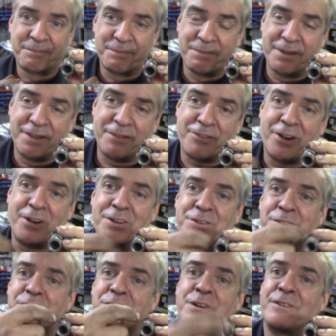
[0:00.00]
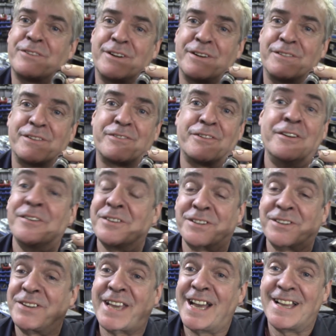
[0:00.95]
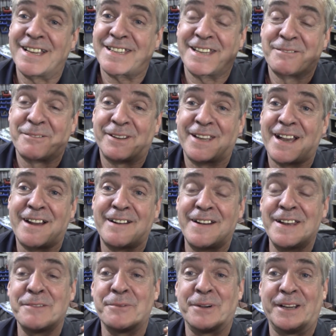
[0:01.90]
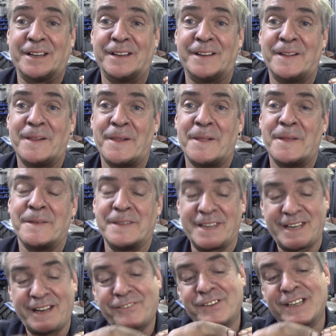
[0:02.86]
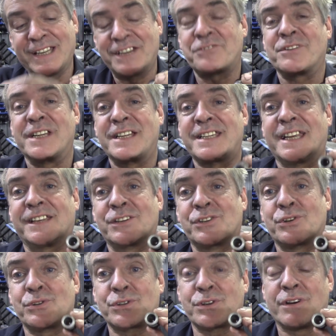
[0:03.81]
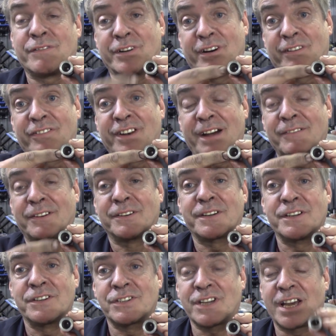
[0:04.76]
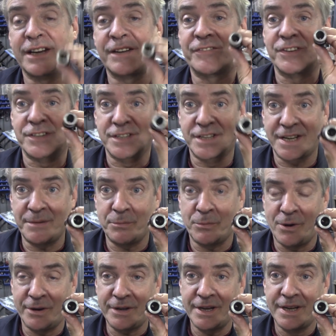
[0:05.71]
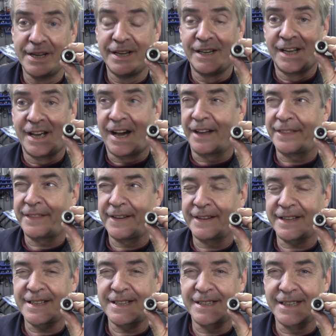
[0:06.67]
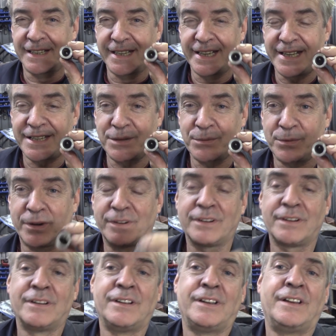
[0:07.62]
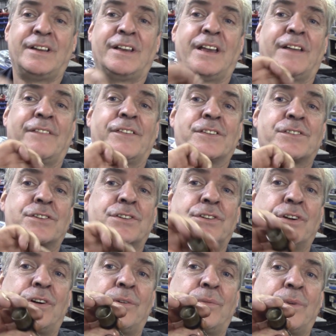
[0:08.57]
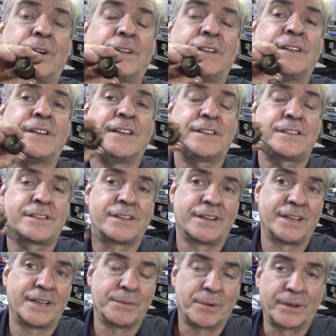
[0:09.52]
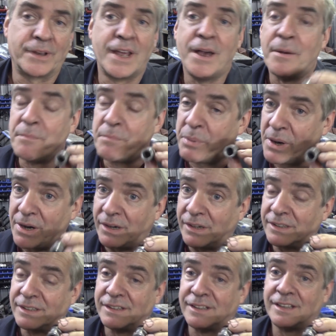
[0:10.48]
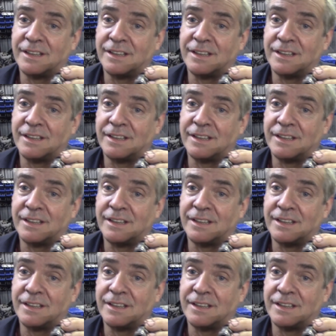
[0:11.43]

they've got a dust cover over the front, so you can't see what they are anyway. You'd have to literally take the dust cover off and have a look inside. If it's a deep one, I think this is the later one. If it's a short one, it's the early one. But